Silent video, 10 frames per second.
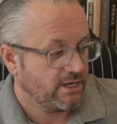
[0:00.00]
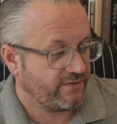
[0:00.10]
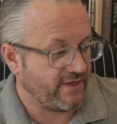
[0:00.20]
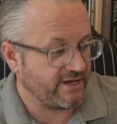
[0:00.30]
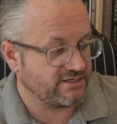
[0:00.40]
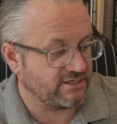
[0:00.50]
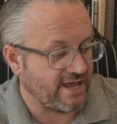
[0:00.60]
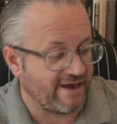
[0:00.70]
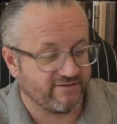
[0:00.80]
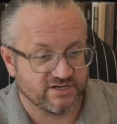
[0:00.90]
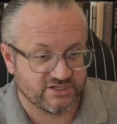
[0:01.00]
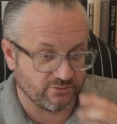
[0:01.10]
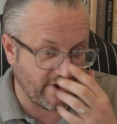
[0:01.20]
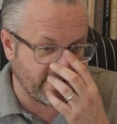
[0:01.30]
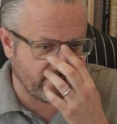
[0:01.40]
things that they have to
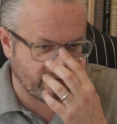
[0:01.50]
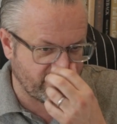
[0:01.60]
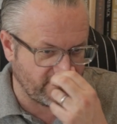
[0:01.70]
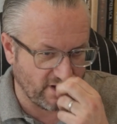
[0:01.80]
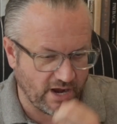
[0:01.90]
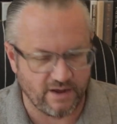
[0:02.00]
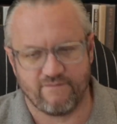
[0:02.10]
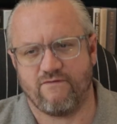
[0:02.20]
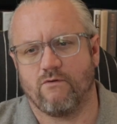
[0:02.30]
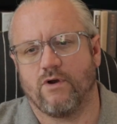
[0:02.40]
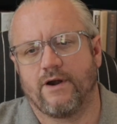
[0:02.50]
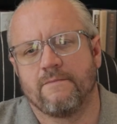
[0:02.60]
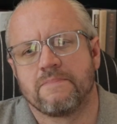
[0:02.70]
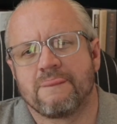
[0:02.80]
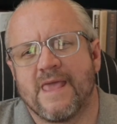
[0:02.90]
swing
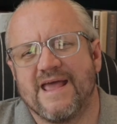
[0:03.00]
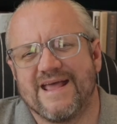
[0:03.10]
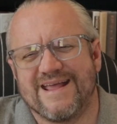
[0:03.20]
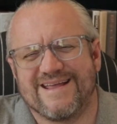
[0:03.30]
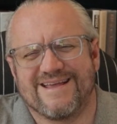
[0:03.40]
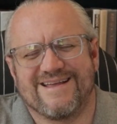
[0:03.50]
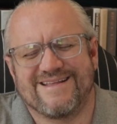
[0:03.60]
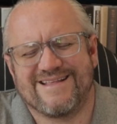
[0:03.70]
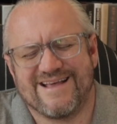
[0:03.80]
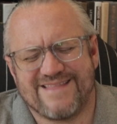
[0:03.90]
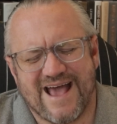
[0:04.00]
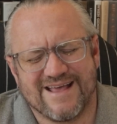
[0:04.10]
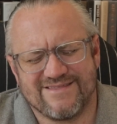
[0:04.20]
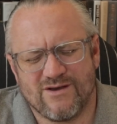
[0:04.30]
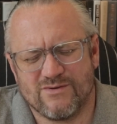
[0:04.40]
for,
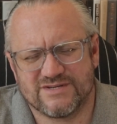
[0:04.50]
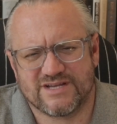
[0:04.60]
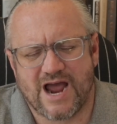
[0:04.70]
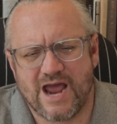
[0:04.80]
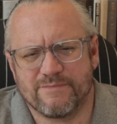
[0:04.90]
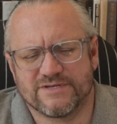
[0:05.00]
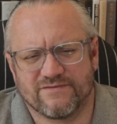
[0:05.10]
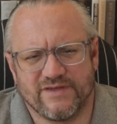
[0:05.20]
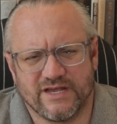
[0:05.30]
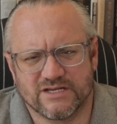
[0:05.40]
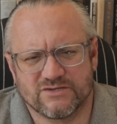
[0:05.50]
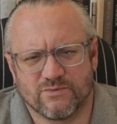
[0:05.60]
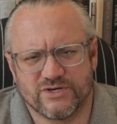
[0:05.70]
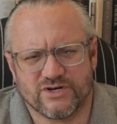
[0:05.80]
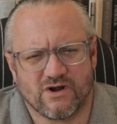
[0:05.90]
those types of things
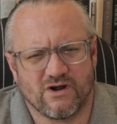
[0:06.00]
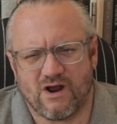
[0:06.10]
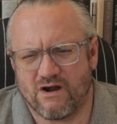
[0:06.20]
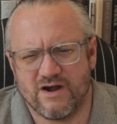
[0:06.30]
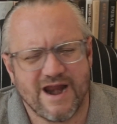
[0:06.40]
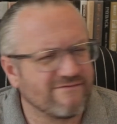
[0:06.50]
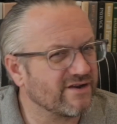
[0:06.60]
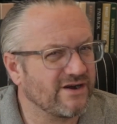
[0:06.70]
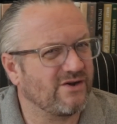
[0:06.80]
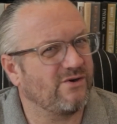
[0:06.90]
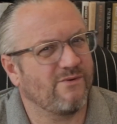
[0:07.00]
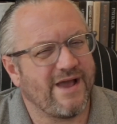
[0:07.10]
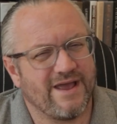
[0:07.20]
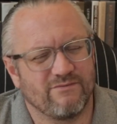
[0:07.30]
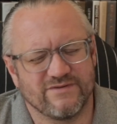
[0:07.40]
which are never going to go
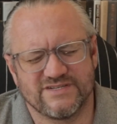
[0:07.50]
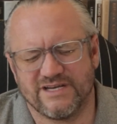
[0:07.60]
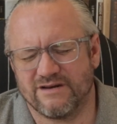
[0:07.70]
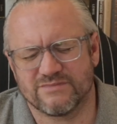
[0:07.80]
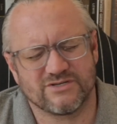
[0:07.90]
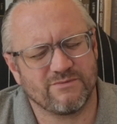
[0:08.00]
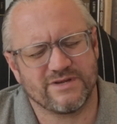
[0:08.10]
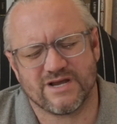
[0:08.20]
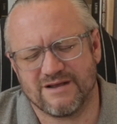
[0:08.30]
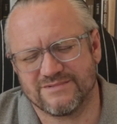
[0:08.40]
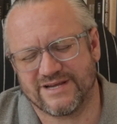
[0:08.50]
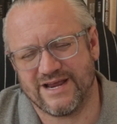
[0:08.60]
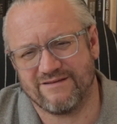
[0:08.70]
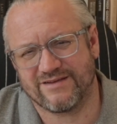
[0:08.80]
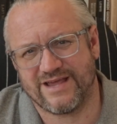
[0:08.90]
away. And we've seen them so many times I
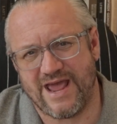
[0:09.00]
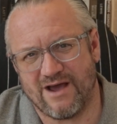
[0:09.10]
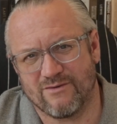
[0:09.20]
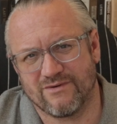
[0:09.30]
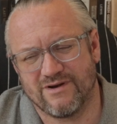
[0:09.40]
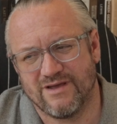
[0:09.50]
can't even count.